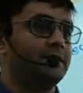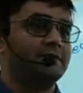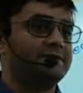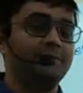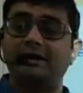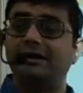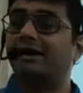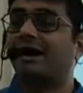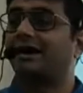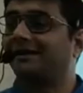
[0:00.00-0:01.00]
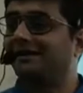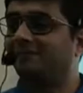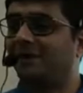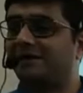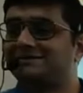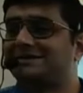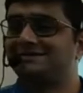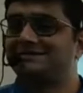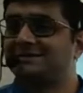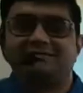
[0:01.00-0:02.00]
Similarly, Kargil,
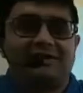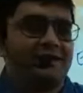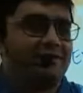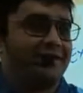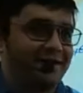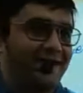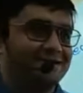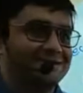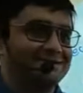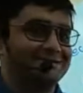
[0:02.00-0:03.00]
Pakistan says we never attacked.